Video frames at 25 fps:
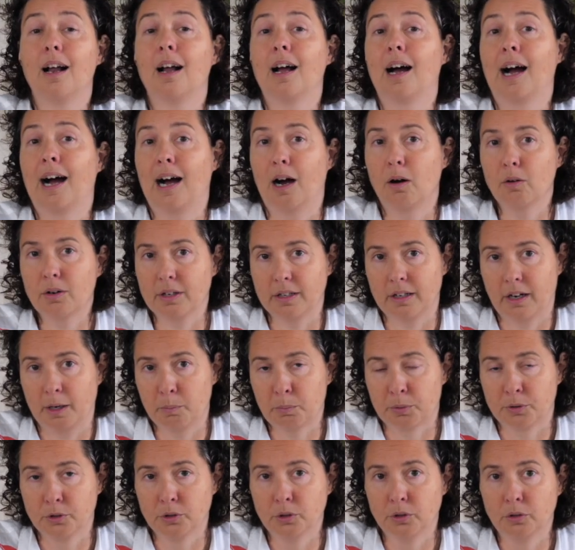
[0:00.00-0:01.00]
How can I
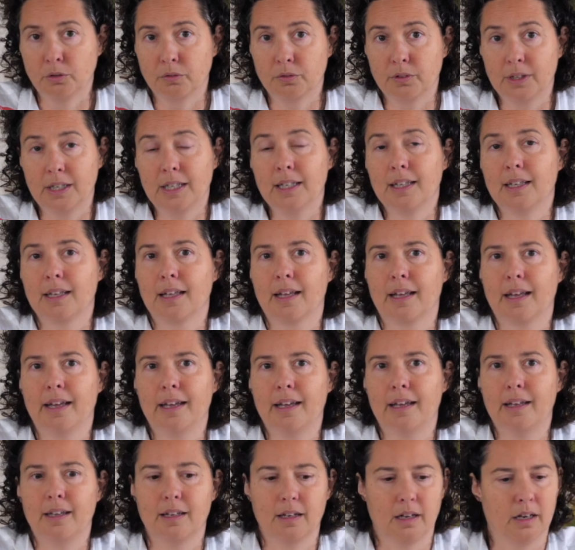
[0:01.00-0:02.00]
prove,
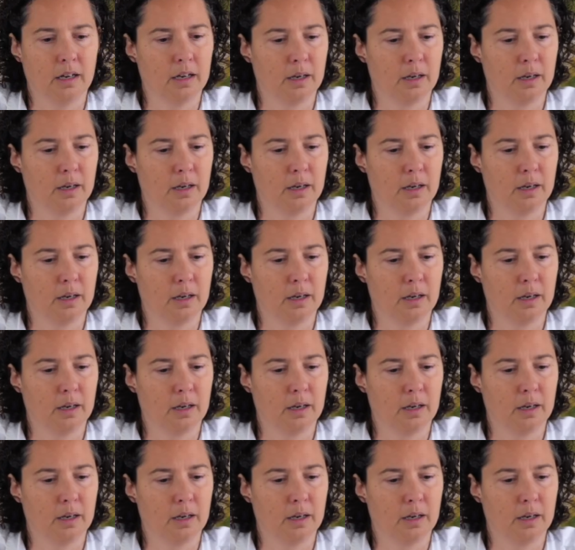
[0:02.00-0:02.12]
hey,